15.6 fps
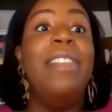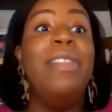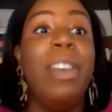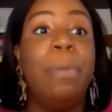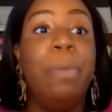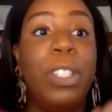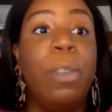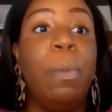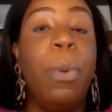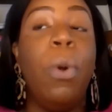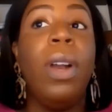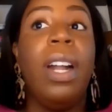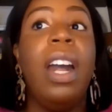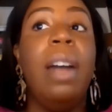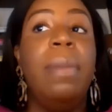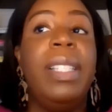the
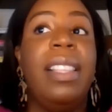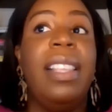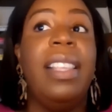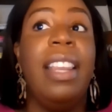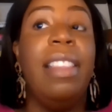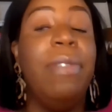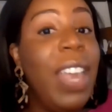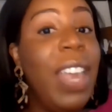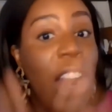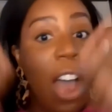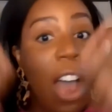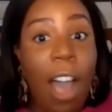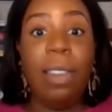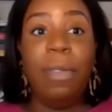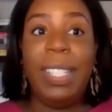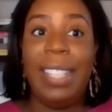support comes to them. Then
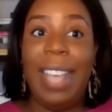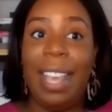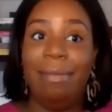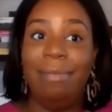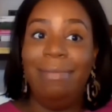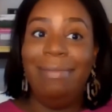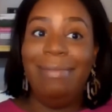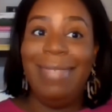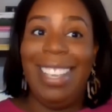all of a sudden,